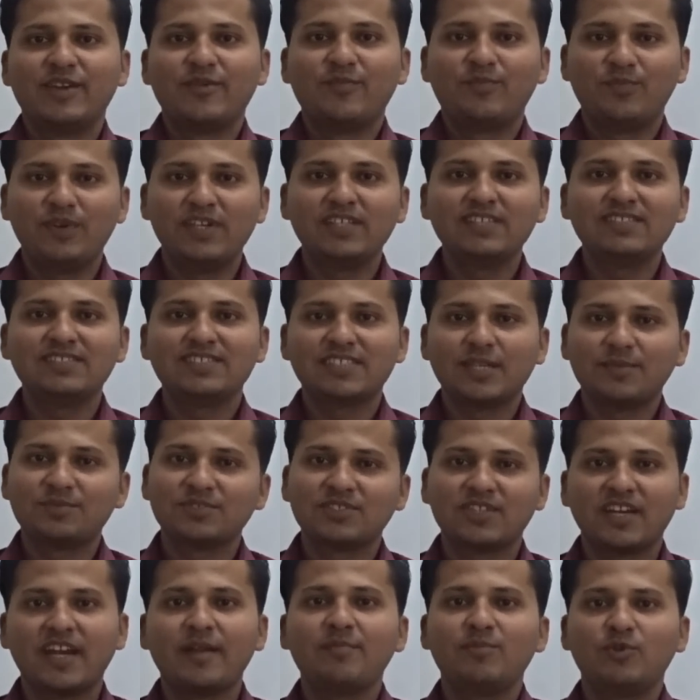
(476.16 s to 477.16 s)
please
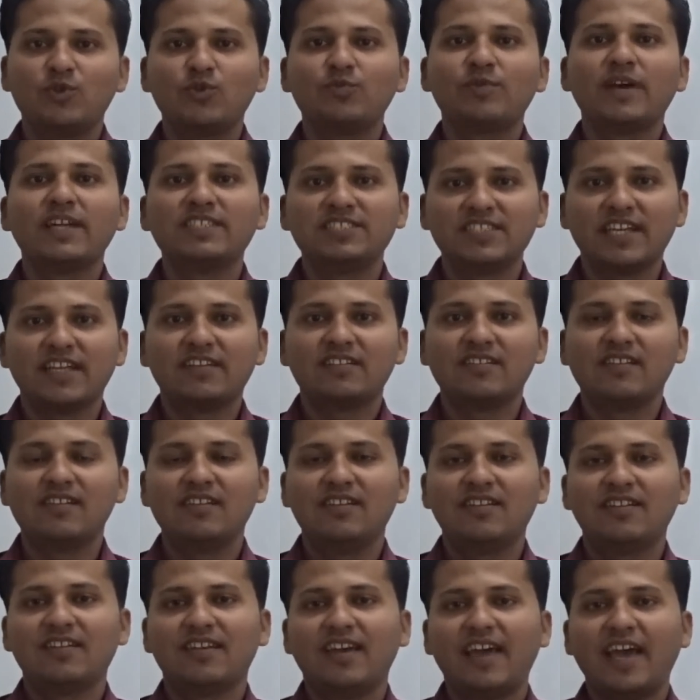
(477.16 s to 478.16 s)
subscribe to my channel
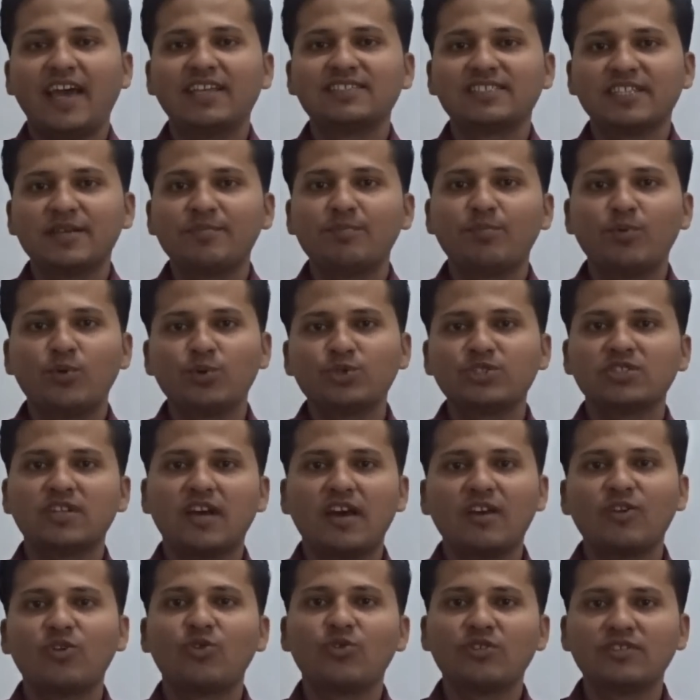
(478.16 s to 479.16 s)
as I post
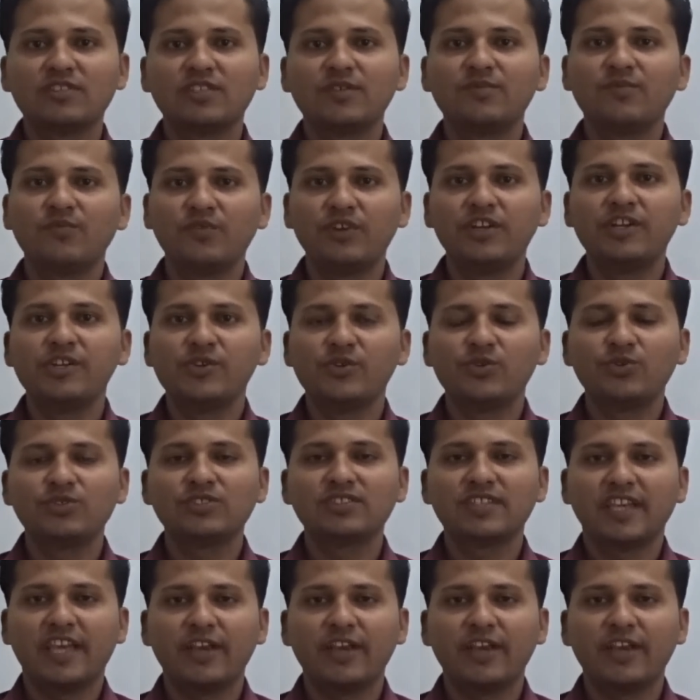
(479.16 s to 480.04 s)
algorithm videos